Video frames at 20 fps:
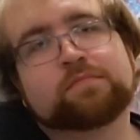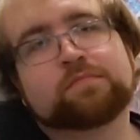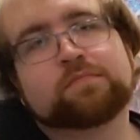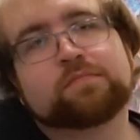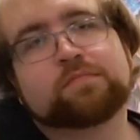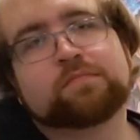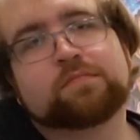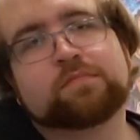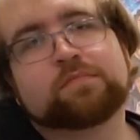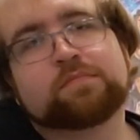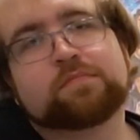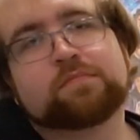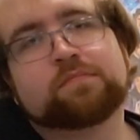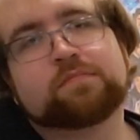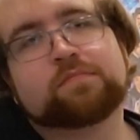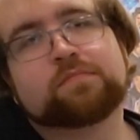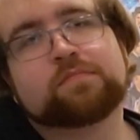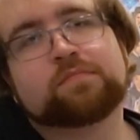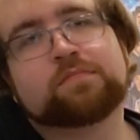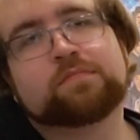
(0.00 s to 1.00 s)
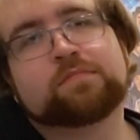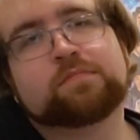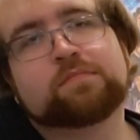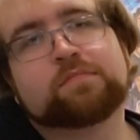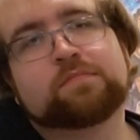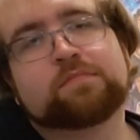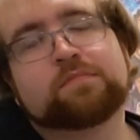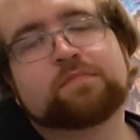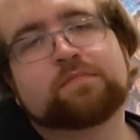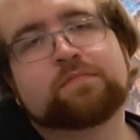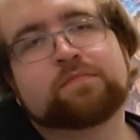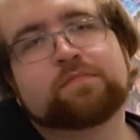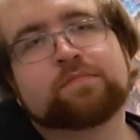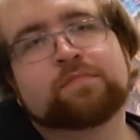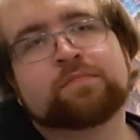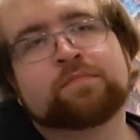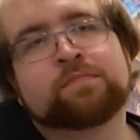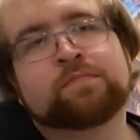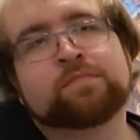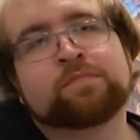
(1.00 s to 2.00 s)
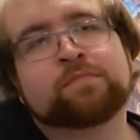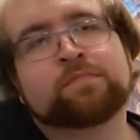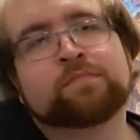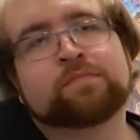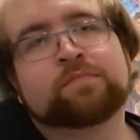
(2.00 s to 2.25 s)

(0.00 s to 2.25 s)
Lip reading: (no one is talking)